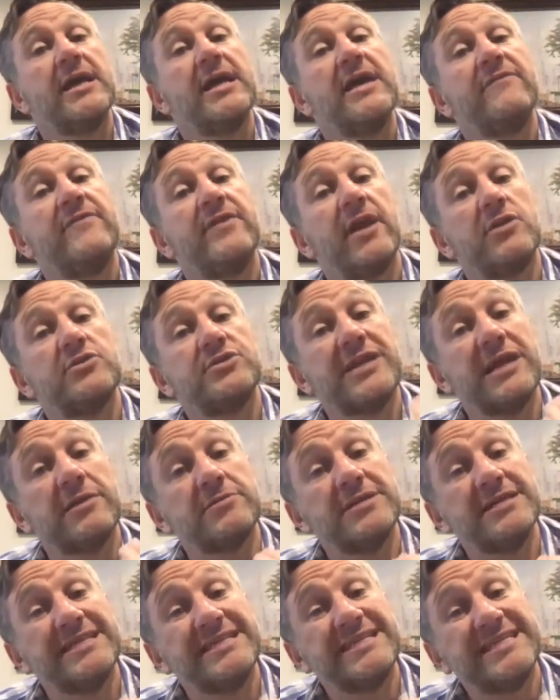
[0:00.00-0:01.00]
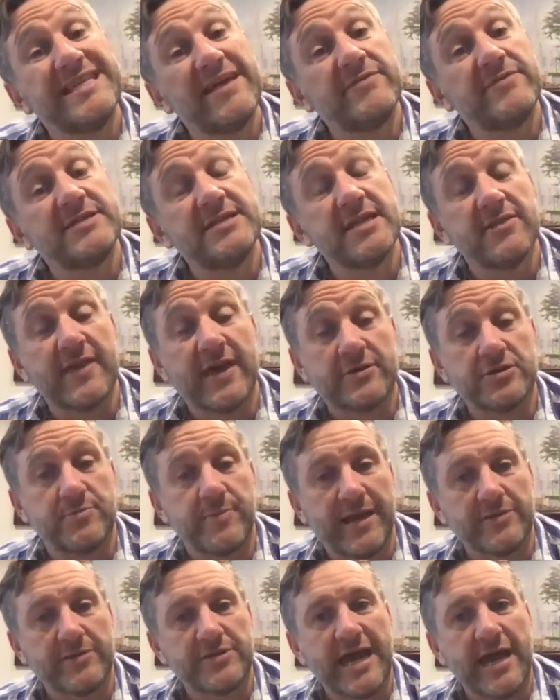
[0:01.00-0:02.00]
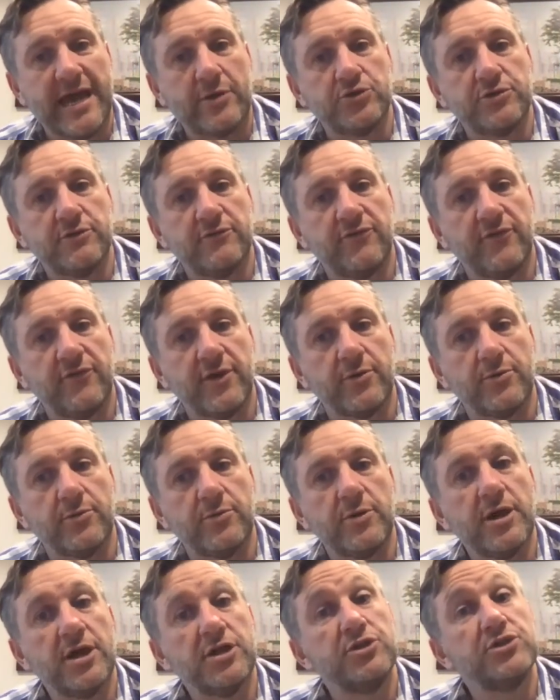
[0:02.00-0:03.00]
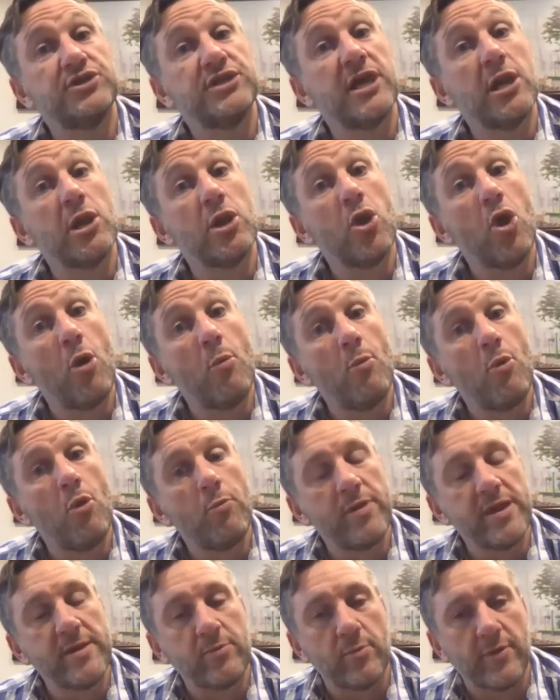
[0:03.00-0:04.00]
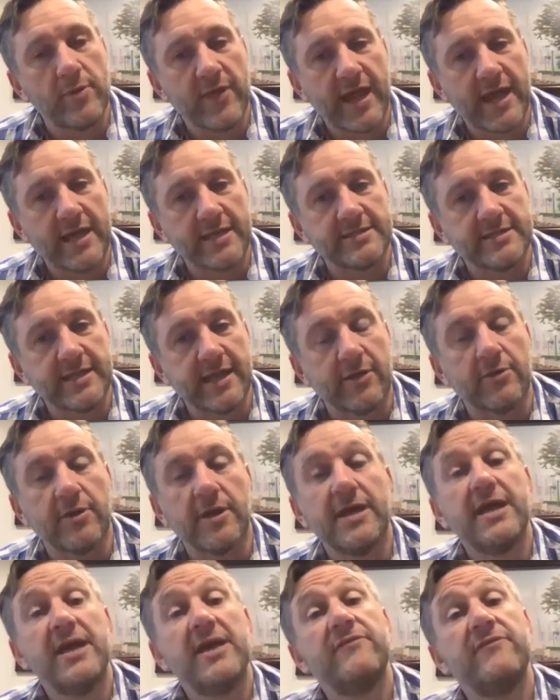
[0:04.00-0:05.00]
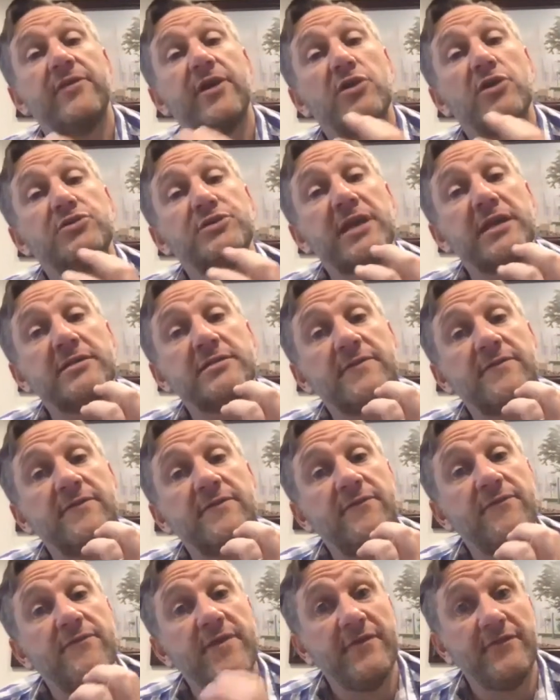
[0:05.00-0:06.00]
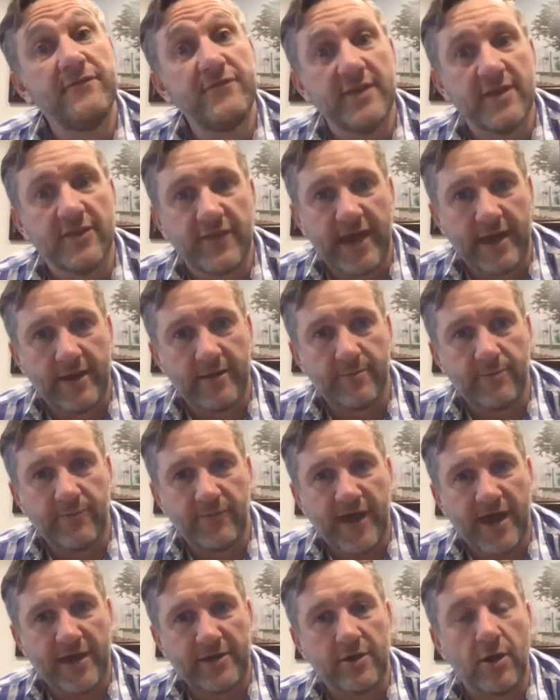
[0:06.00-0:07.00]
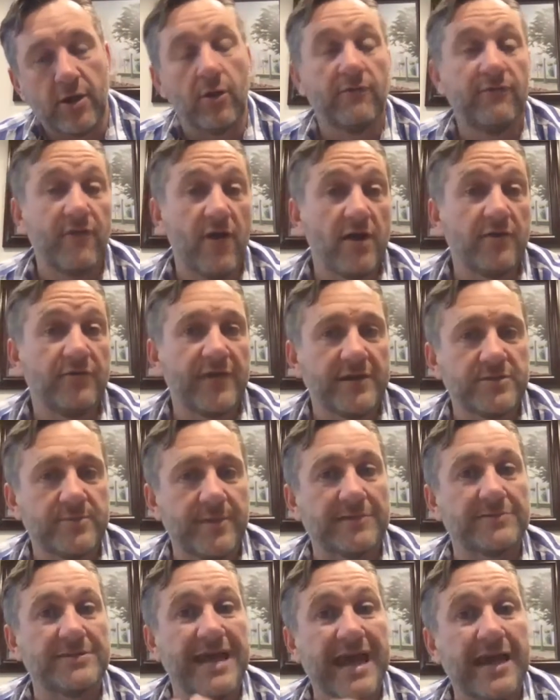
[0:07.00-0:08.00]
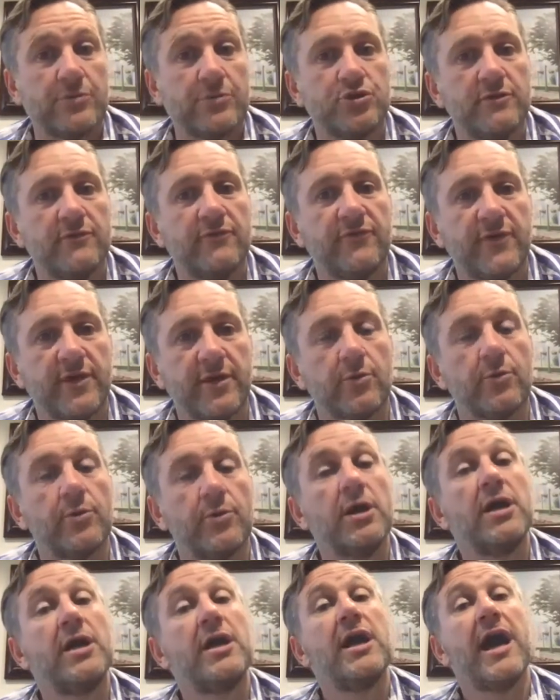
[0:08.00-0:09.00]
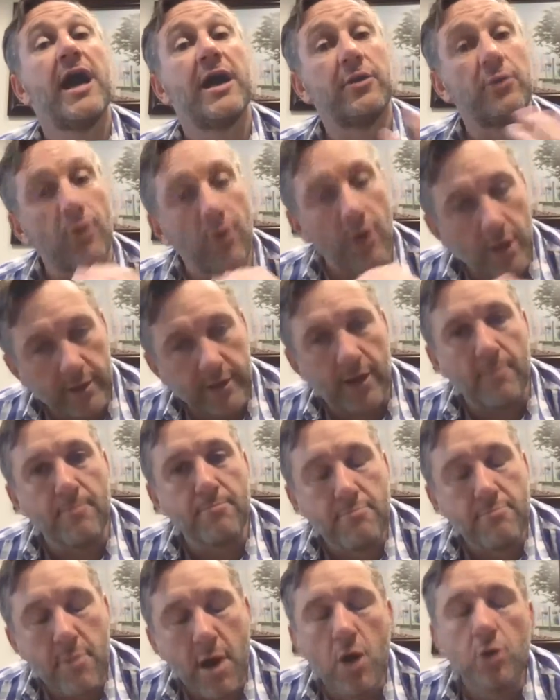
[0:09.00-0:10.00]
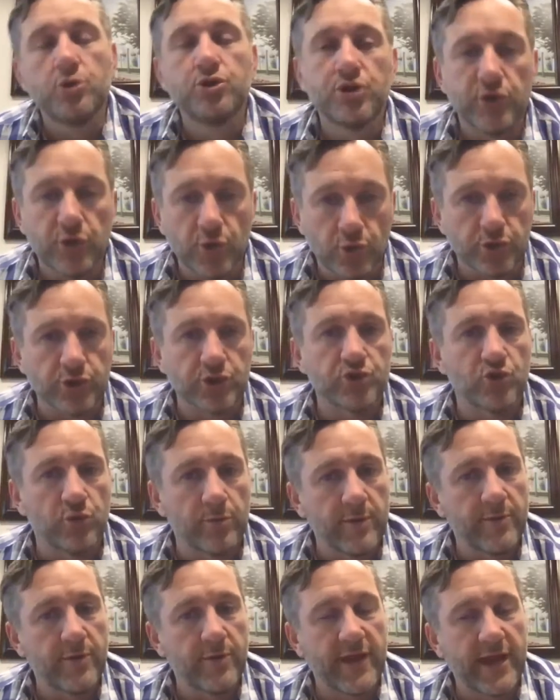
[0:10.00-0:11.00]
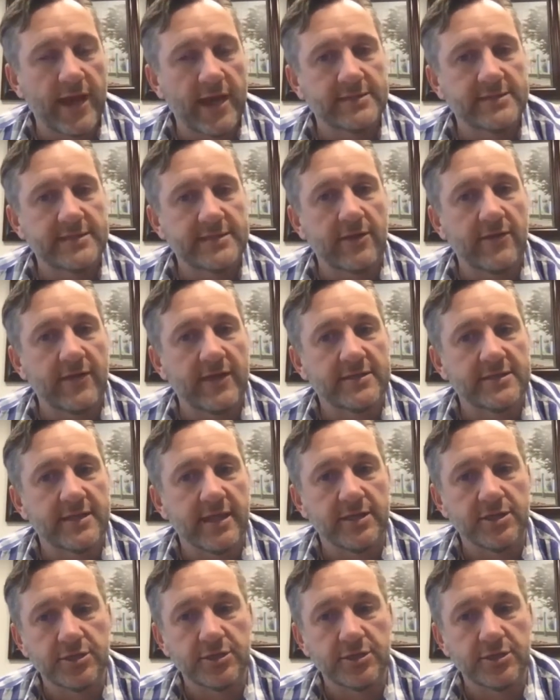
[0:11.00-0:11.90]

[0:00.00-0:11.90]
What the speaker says: If it goes down to £70,000, how do you feel? You see a lot more people put their hands down. If it goes down to £50,000 or £5,000, how do you feel? And most of the audience normally put their hands down at that stage.